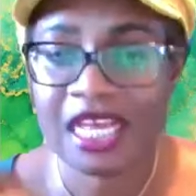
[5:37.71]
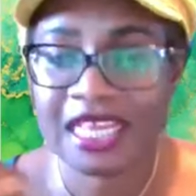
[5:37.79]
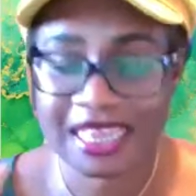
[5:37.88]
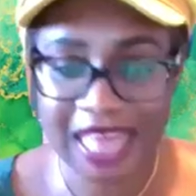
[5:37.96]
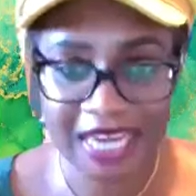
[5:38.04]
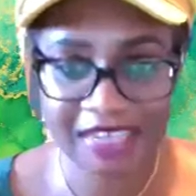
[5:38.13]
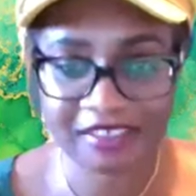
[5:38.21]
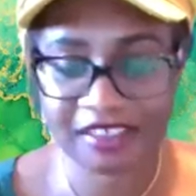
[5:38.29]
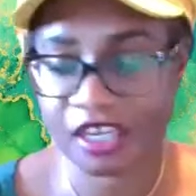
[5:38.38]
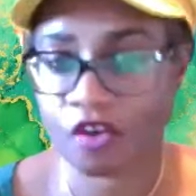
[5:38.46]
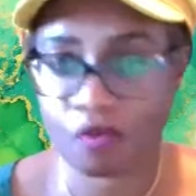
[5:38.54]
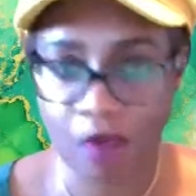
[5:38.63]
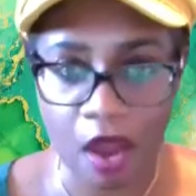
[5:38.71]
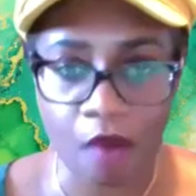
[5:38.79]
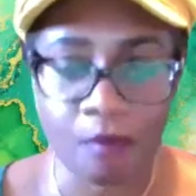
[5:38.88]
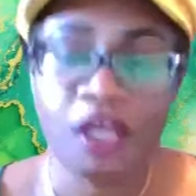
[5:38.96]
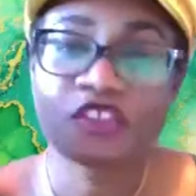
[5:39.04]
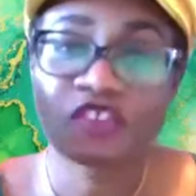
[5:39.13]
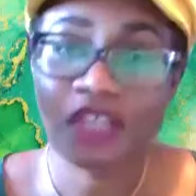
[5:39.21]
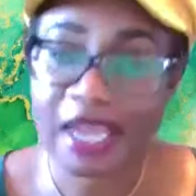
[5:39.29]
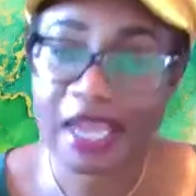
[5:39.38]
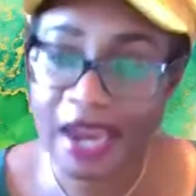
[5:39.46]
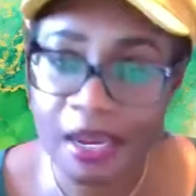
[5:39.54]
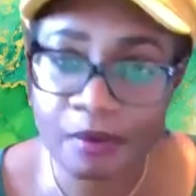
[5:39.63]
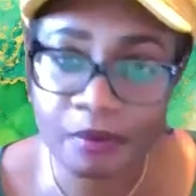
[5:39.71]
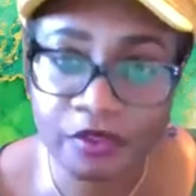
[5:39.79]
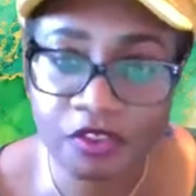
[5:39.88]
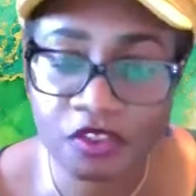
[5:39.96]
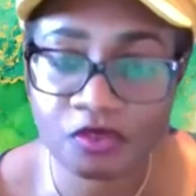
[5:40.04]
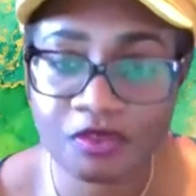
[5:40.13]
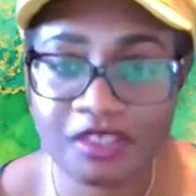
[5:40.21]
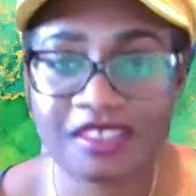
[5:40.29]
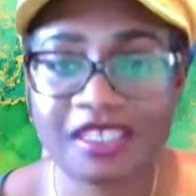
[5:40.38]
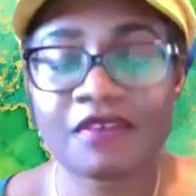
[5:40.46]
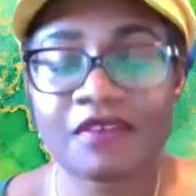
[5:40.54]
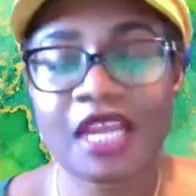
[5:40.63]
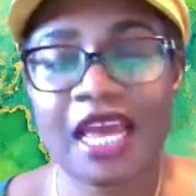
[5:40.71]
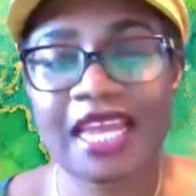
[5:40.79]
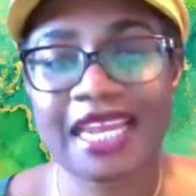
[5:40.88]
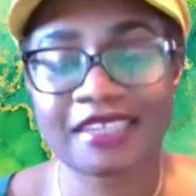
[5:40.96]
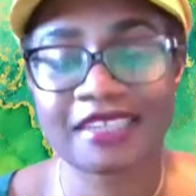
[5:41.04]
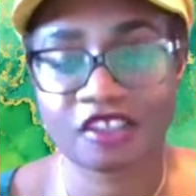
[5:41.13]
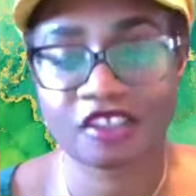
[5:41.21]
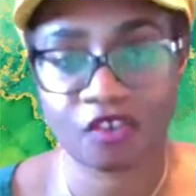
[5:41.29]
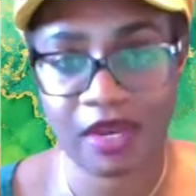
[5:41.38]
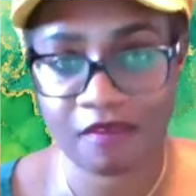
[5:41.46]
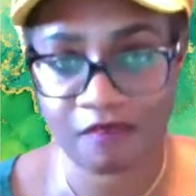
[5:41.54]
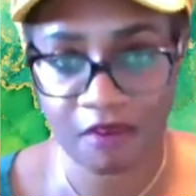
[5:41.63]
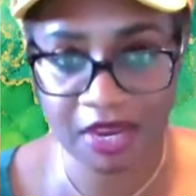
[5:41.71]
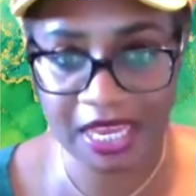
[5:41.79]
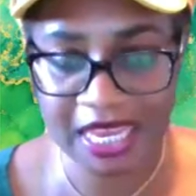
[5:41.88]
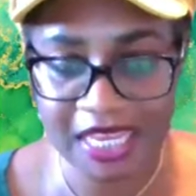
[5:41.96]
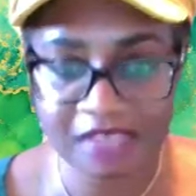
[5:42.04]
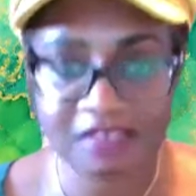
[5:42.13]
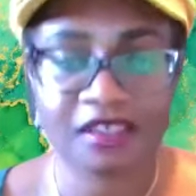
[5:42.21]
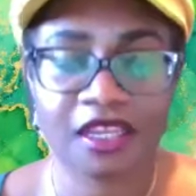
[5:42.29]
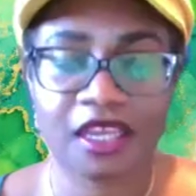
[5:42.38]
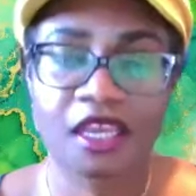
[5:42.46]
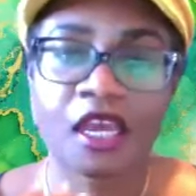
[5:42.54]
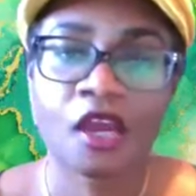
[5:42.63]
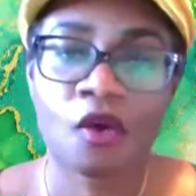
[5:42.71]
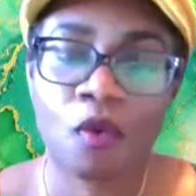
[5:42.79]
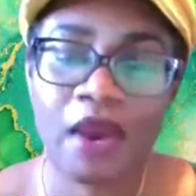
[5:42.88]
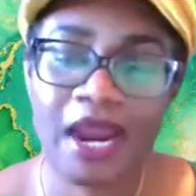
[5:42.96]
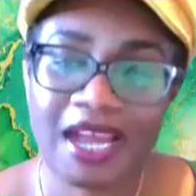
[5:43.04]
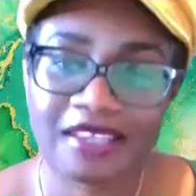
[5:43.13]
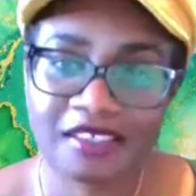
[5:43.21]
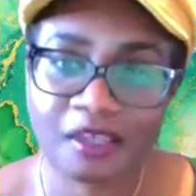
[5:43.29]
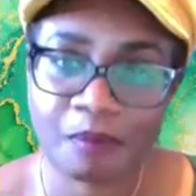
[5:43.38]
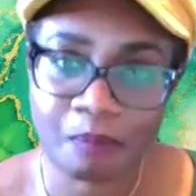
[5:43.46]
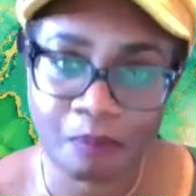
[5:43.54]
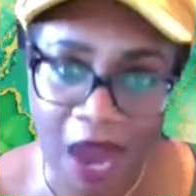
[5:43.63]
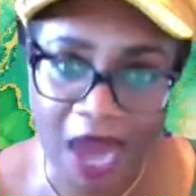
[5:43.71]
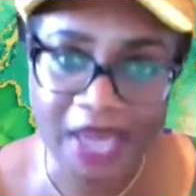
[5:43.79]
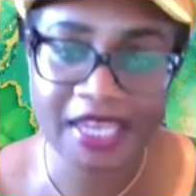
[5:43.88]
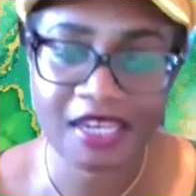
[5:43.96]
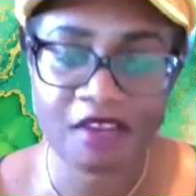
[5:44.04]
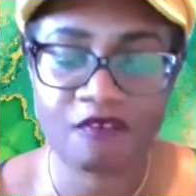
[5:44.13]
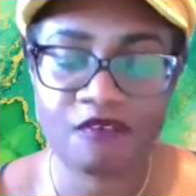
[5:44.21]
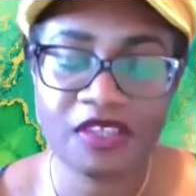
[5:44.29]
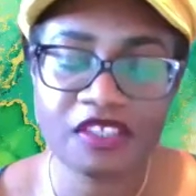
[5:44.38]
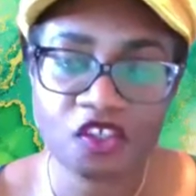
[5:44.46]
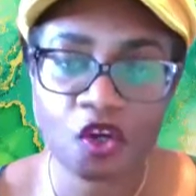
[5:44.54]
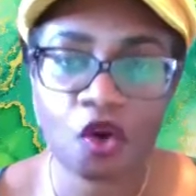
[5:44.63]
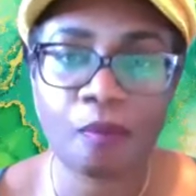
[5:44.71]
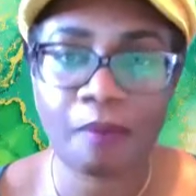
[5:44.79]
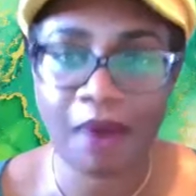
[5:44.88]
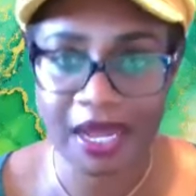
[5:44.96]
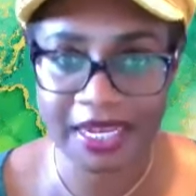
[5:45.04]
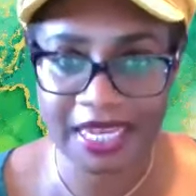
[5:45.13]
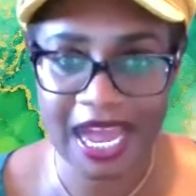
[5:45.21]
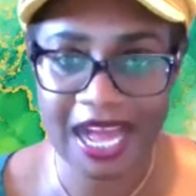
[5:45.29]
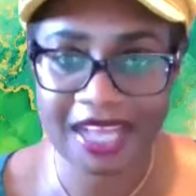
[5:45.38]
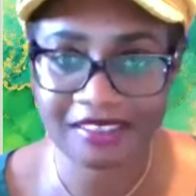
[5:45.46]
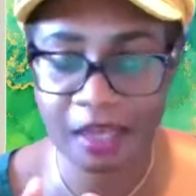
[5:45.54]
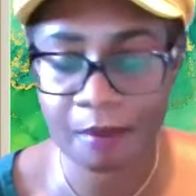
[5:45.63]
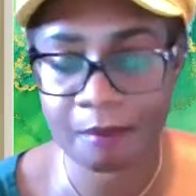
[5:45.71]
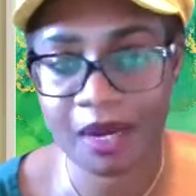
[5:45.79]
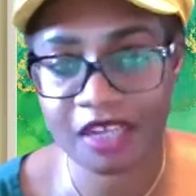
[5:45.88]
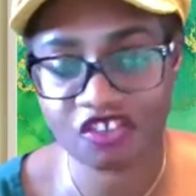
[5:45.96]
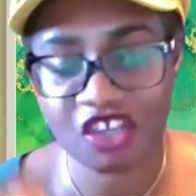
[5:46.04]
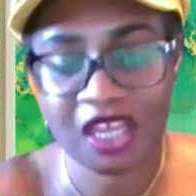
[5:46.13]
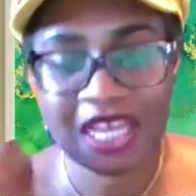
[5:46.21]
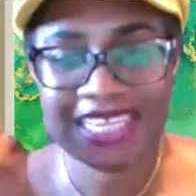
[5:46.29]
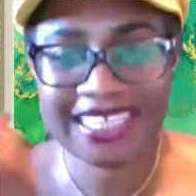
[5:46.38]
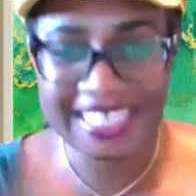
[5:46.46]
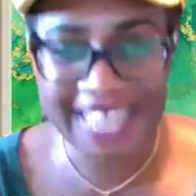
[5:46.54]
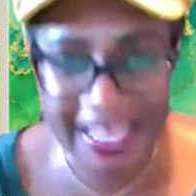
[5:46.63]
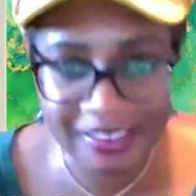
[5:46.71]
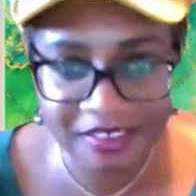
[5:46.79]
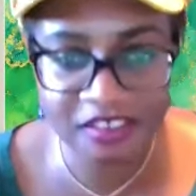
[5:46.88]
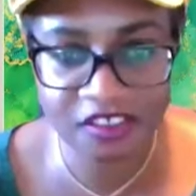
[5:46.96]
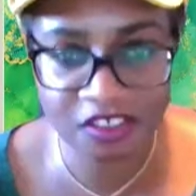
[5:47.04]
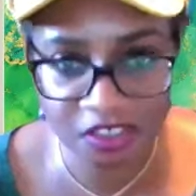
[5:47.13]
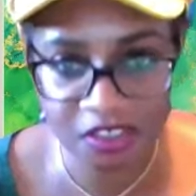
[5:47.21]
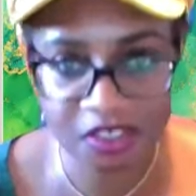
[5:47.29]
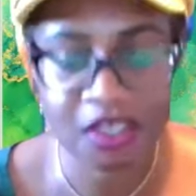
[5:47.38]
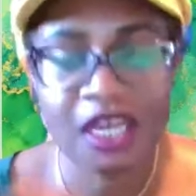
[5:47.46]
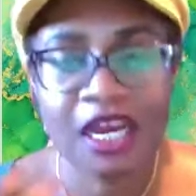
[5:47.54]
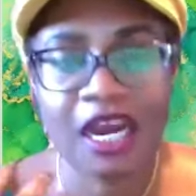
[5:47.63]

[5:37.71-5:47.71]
That is the realm. So they're able to receive it and integrate it very easily. Whereas the body, the physical body, has a much denser